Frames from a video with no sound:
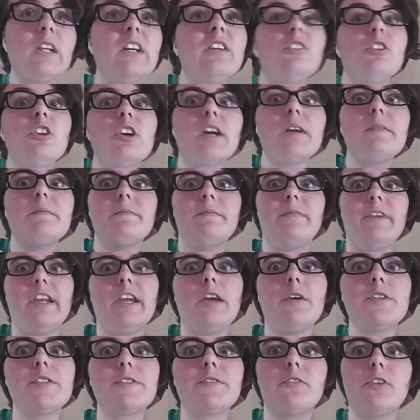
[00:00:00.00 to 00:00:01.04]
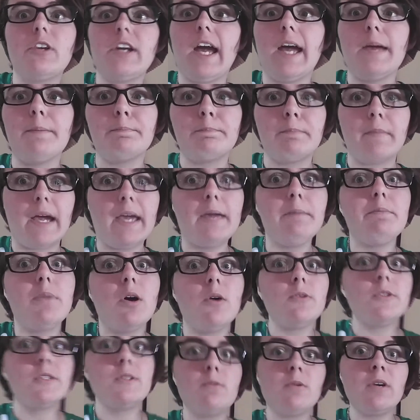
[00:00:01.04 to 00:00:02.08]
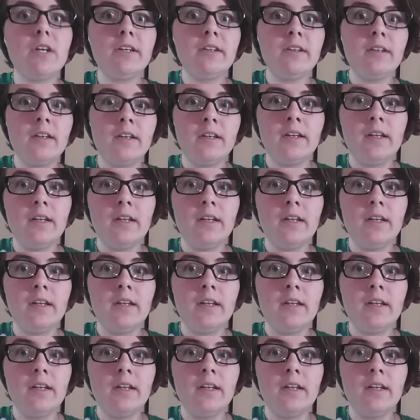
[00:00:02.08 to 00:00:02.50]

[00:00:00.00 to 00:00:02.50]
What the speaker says: look up videos for it. I might post one